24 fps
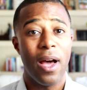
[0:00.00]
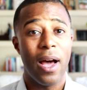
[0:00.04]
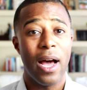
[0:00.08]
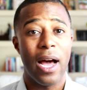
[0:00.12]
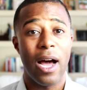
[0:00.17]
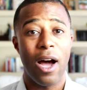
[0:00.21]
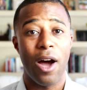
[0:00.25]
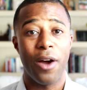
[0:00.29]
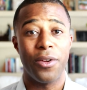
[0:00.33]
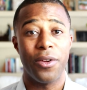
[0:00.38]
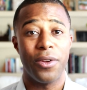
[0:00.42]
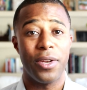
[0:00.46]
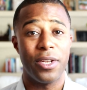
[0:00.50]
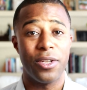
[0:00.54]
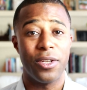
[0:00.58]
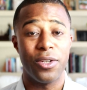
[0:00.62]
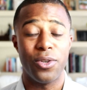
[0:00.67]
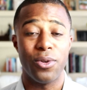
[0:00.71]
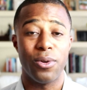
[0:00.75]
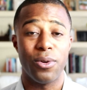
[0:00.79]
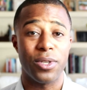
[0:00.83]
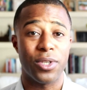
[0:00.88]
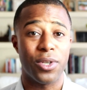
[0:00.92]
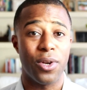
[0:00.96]
All you need to
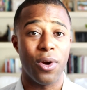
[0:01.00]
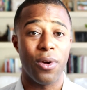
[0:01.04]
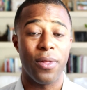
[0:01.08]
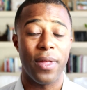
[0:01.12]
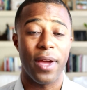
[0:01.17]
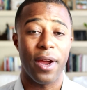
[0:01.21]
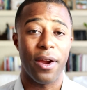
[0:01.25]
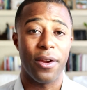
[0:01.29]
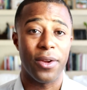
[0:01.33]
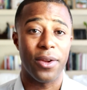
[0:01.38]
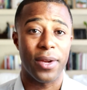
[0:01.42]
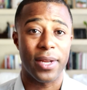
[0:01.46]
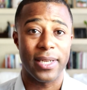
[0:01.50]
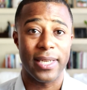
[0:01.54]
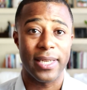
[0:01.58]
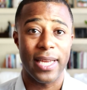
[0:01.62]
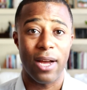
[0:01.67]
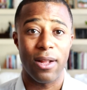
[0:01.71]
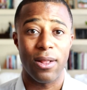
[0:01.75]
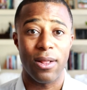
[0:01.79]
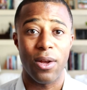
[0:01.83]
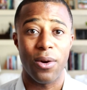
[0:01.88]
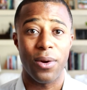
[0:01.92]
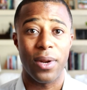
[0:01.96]
do is go there. You can
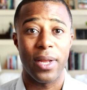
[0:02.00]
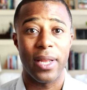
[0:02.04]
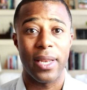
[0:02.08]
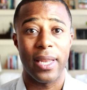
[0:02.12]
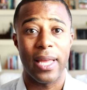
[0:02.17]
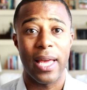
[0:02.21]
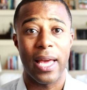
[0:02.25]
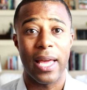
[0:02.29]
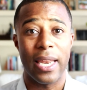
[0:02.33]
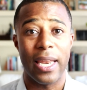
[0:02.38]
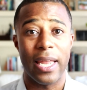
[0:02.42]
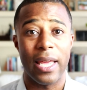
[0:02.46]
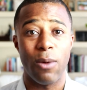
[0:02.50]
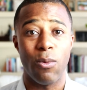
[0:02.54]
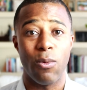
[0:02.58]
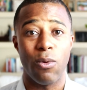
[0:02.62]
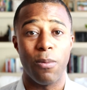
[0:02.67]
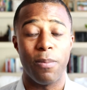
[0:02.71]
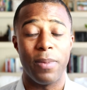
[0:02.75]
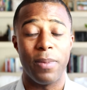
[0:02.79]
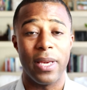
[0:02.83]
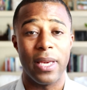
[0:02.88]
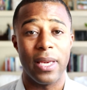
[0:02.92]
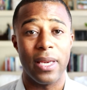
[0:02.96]
download it, and it
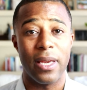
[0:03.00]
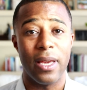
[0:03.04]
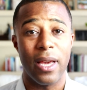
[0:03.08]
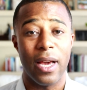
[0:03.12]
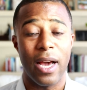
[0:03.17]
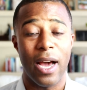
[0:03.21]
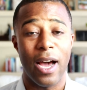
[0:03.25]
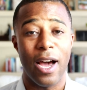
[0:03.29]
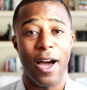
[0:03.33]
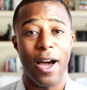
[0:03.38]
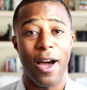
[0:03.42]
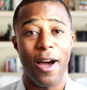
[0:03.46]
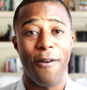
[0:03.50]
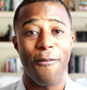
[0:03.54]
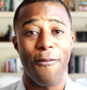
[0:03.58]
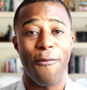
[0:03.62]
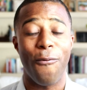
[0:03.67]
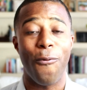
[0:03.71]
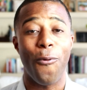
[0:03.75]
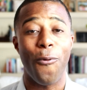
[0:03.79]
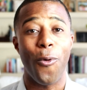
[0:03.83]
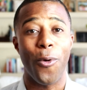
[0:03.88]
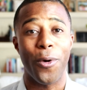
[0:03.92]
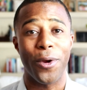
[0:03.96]
will be
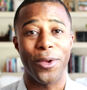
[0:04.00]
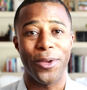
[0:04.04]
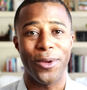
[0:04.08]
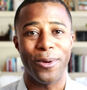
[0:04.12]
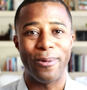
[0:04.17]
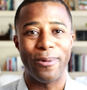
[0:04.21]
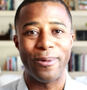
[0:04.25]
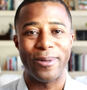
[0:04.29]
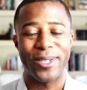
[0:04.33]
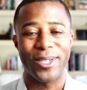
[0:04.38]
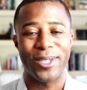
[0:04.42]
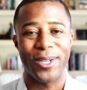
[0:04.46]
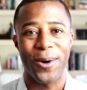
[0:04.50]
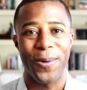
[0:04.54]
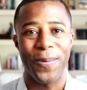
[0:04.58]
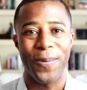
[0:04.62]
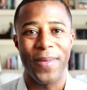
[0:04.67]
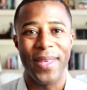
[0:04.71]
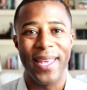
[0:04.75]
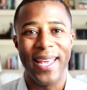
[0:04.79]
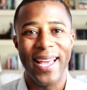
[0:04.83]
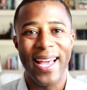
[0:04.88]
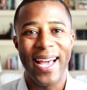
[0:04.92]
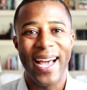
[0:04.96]
for you. So,
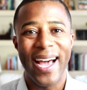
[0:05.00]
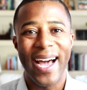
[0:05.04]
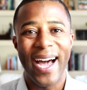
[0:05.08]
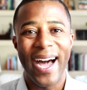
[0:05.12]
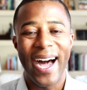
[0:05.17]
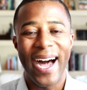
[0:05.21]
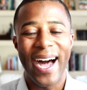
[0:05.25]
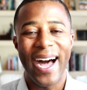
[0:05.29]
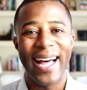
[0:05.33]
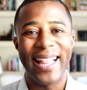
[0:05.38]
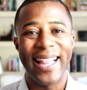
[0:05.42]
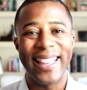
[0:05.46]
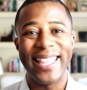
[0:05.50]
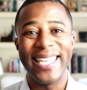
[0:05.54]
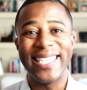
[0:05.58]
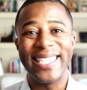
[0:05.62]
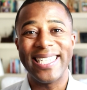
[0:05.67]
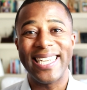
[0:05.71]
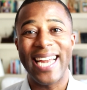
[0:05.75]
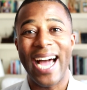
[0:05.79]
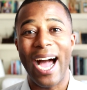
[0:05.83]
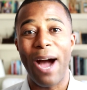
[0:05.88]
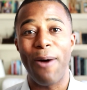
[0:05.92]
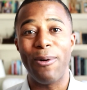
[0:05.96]

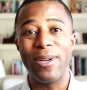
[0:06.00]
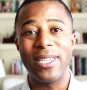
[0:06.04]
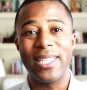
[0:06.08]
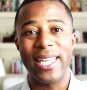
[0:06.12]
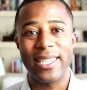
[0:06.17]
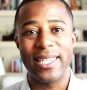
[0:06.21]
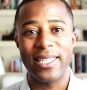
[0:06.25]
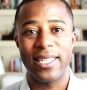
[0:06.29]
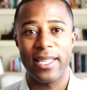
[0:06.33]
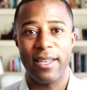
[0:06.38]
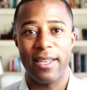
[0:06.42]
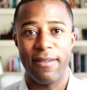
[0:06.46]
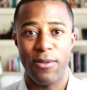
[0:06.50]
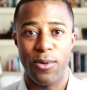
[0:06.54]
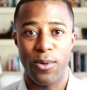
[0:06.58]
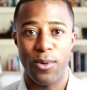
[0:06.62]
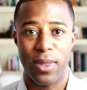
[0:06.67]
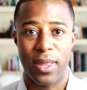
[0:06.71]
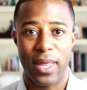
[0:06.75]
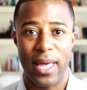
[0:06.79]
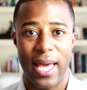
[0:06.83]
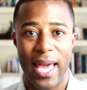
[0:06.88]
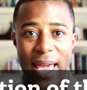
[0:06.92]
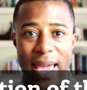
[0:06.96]
listen, I always like to leave you
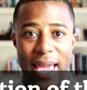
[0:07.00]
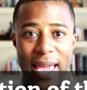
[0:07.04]
with